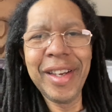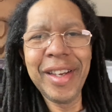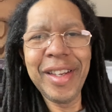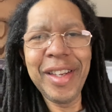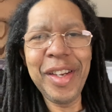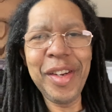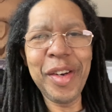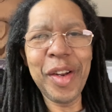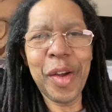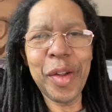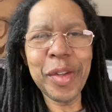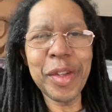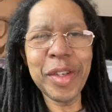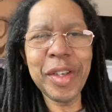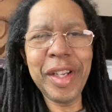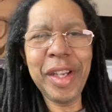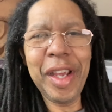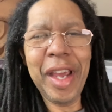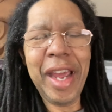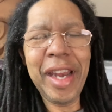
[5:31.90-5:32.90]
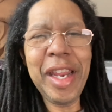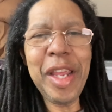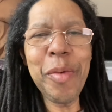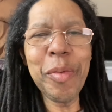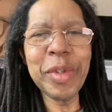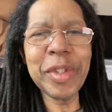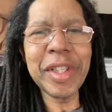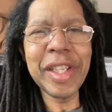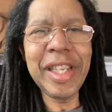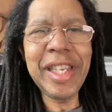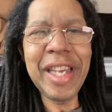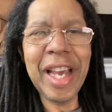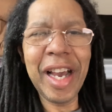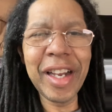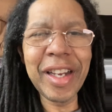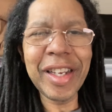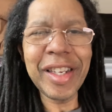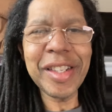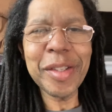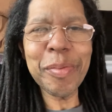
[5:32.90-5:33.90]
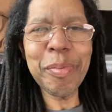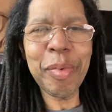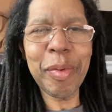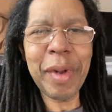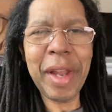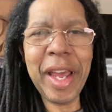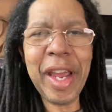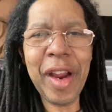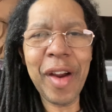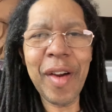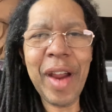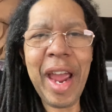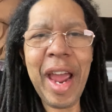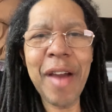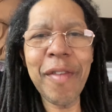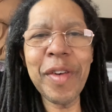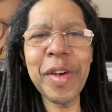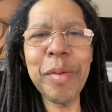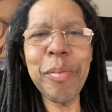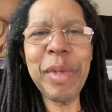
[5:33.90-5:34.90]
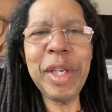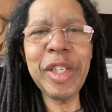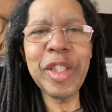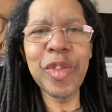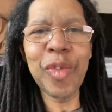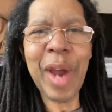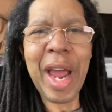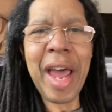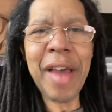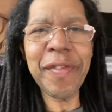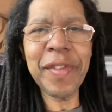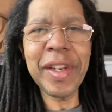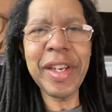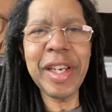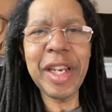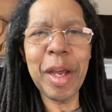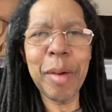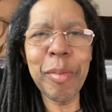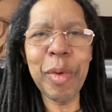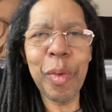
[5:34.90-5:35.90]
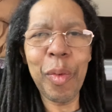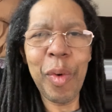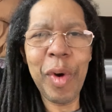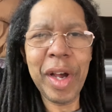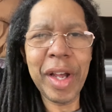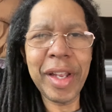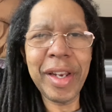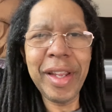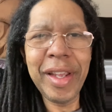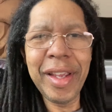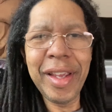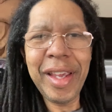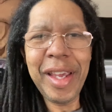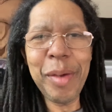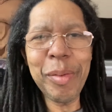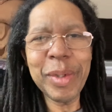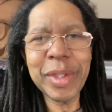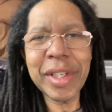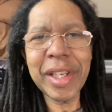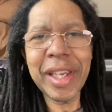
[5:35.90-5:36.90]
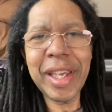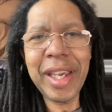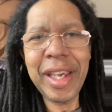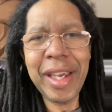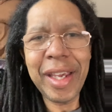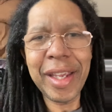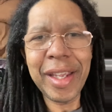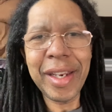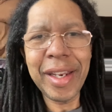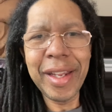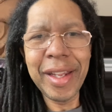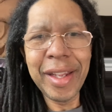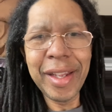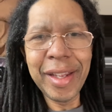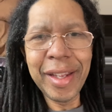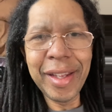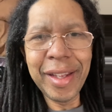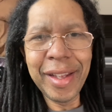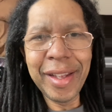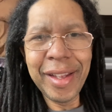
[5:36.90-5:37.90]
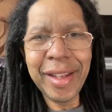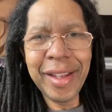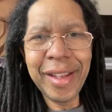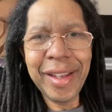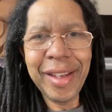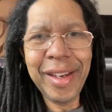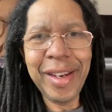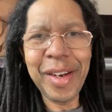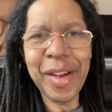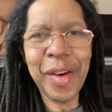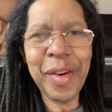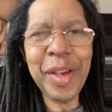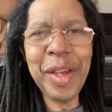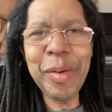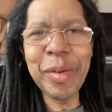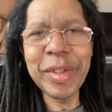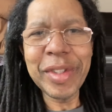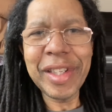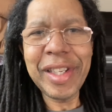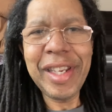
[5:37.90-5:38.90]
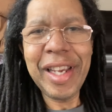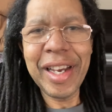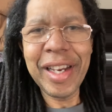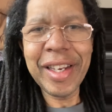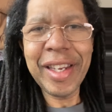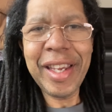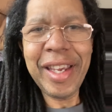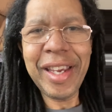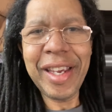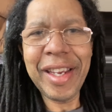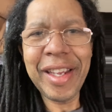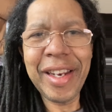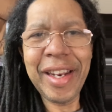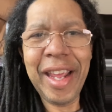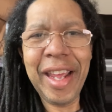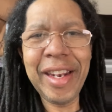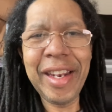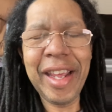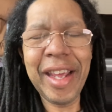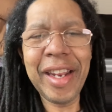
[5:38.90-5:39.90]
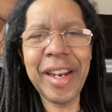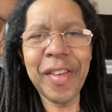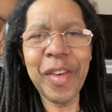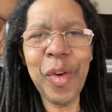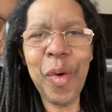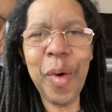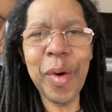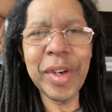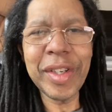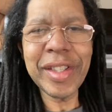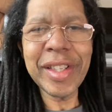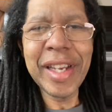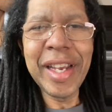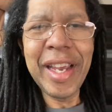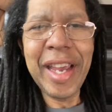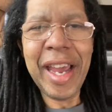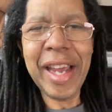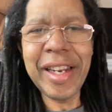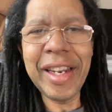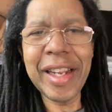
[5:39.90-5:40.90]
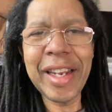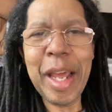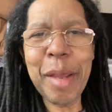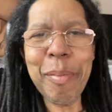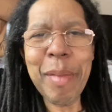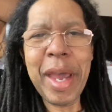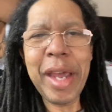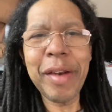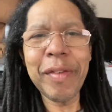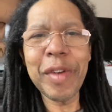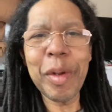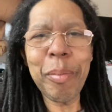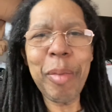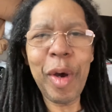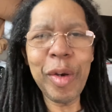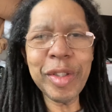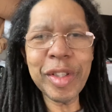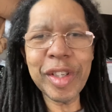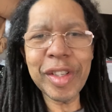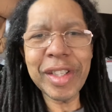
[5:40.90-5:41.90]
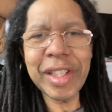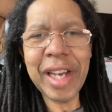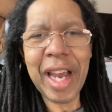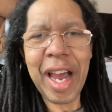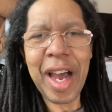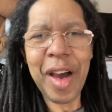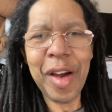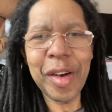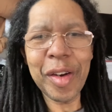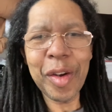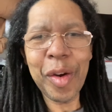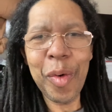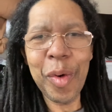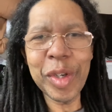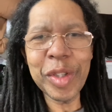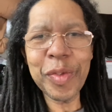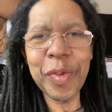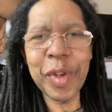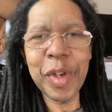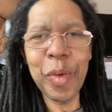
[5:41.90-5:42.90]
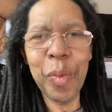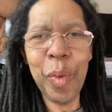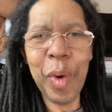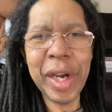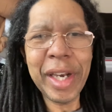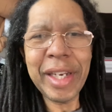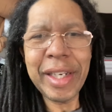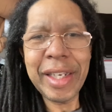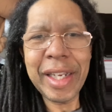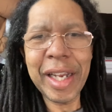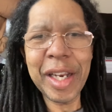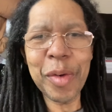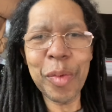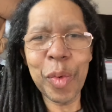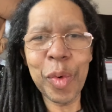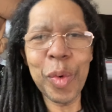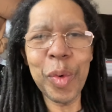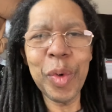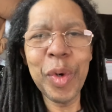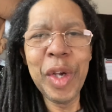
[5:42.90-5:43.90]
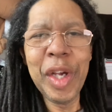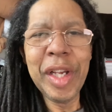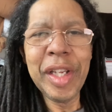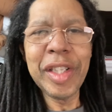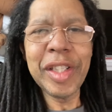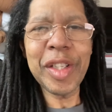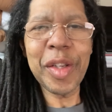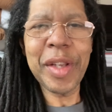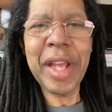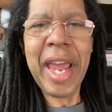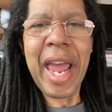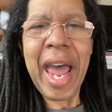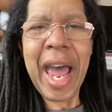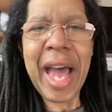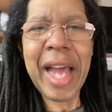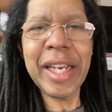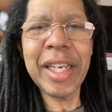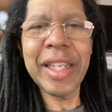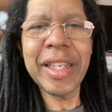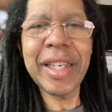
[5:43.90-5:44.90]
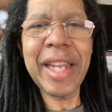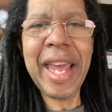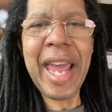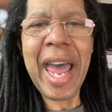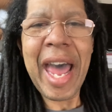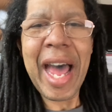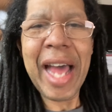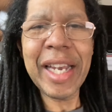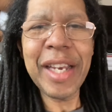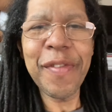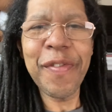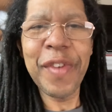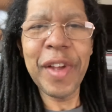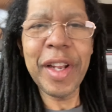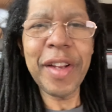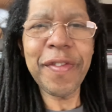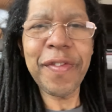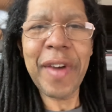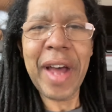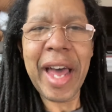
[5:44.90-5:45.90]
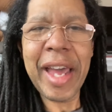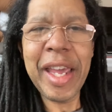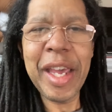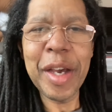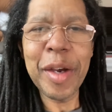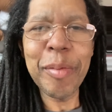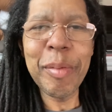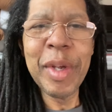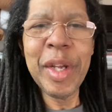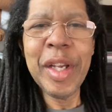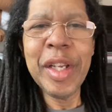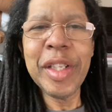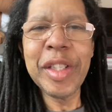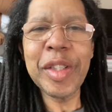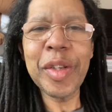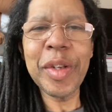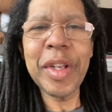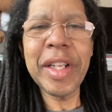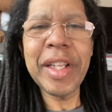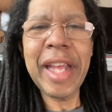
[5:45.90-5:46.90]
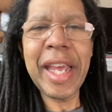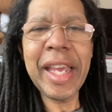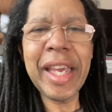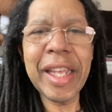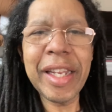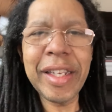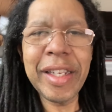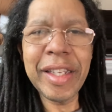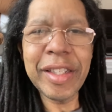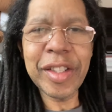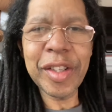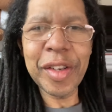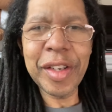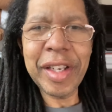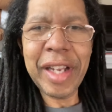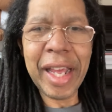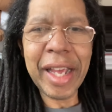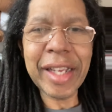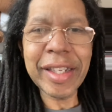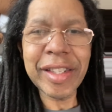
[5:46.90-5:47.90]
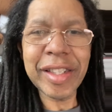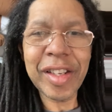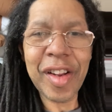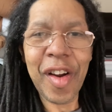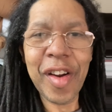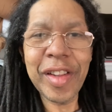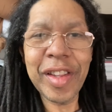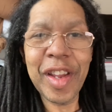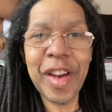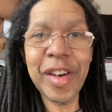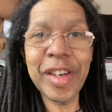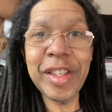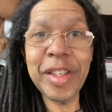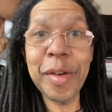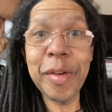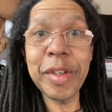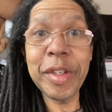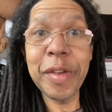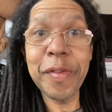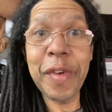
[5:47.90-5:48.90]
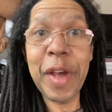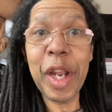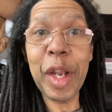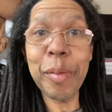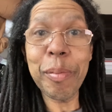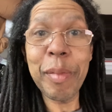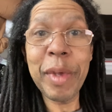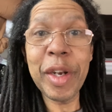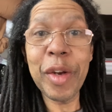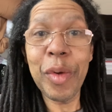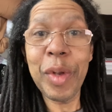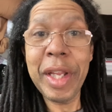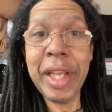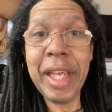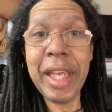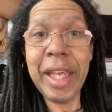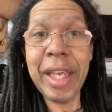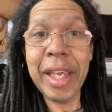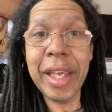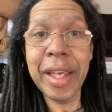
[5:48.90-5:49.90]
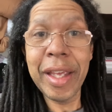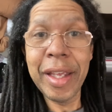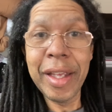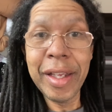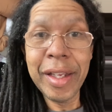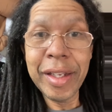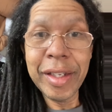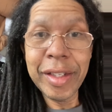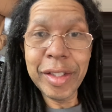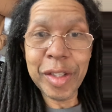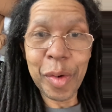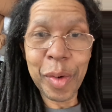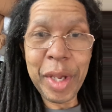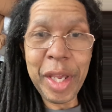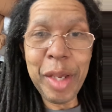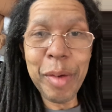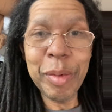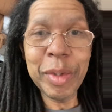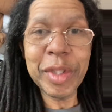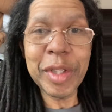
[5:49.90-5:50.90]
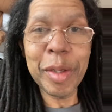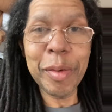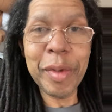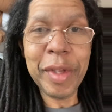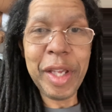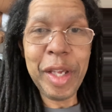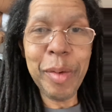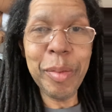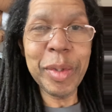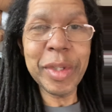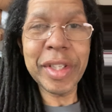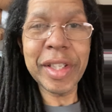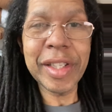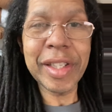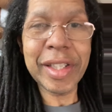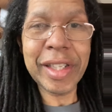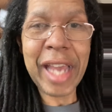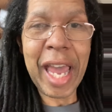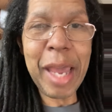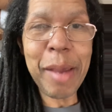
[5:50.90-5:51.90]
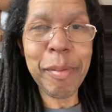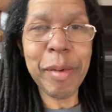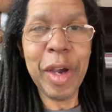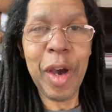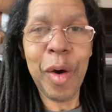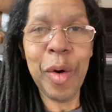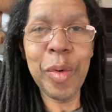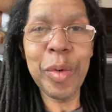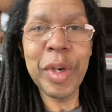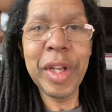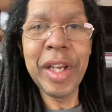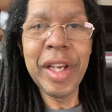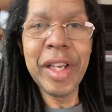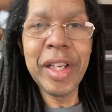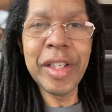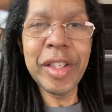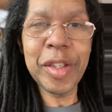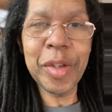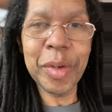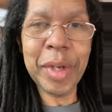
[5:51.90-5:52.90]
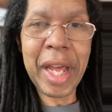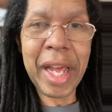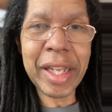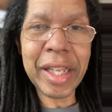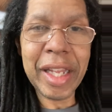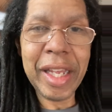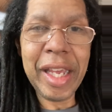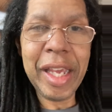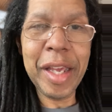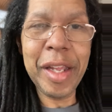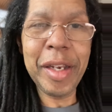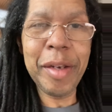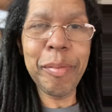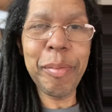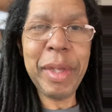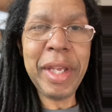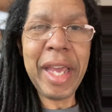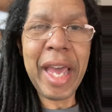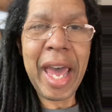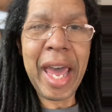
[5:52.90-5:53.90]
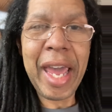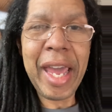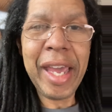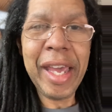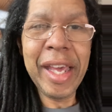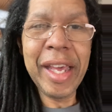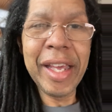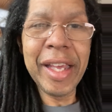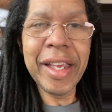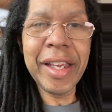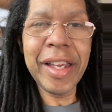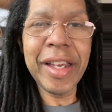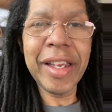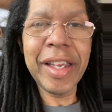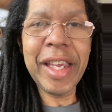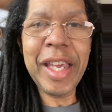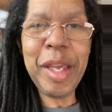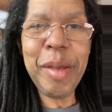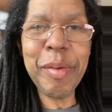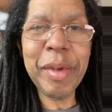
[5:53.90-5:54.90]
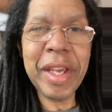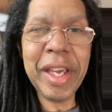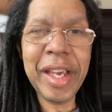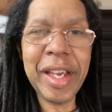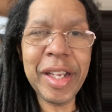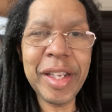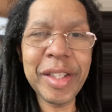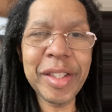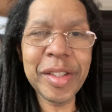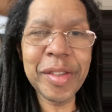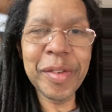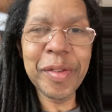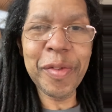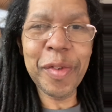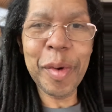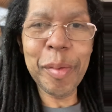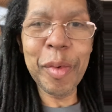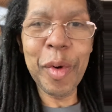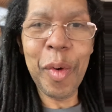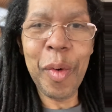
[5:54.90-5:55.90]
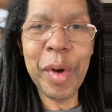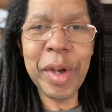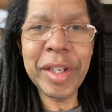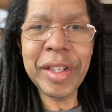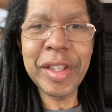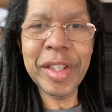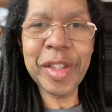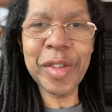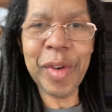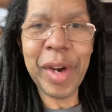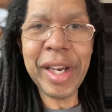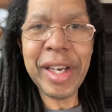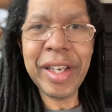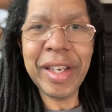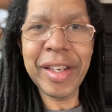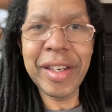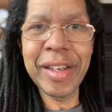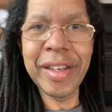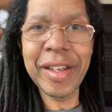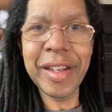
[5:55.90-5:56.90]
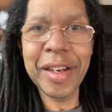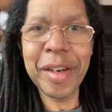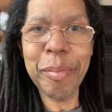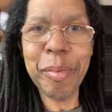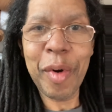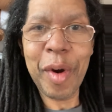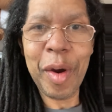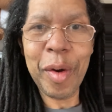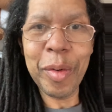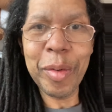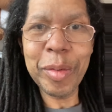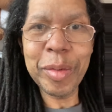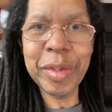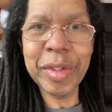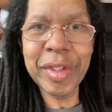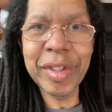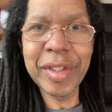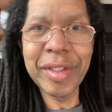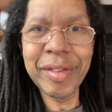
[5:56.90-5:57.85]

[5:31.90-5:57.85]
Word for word: You know, the, and he was the youngest player ever to be drafted number one. He was a kid. You know, he was a young kid. And then, of course, and then they made him the poster child, of course, for the one and done rule. So they had to, they had to vilify him so that they could, so that they could start their de developmental league. So he was the, he was the scapegoat so that the NBA could keep kids from going straight to the pros